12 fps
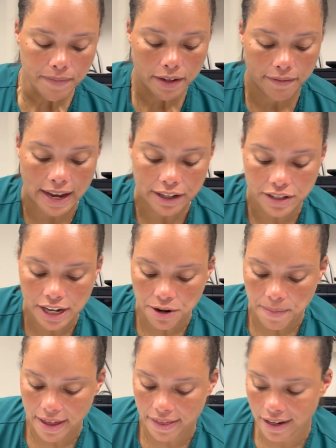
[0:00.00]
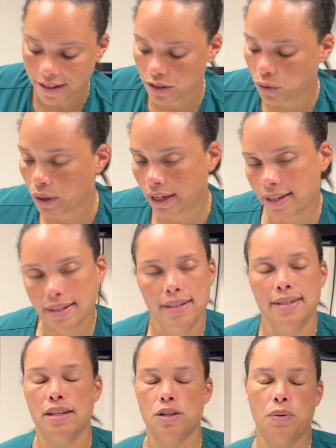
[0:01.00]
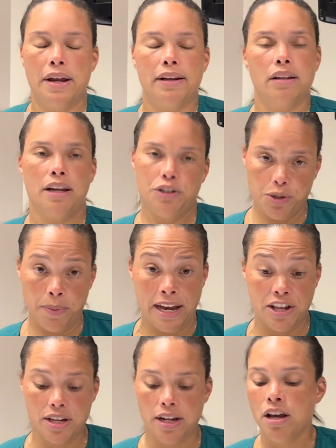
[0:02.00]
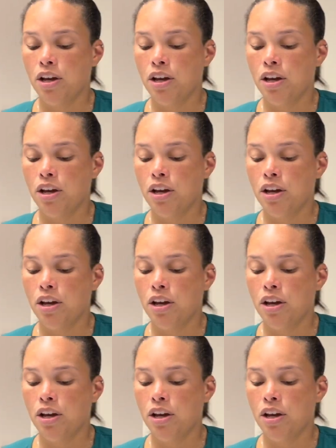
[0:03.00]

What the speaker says: Vacutainer method is the quickest, easiest way to collect your patient.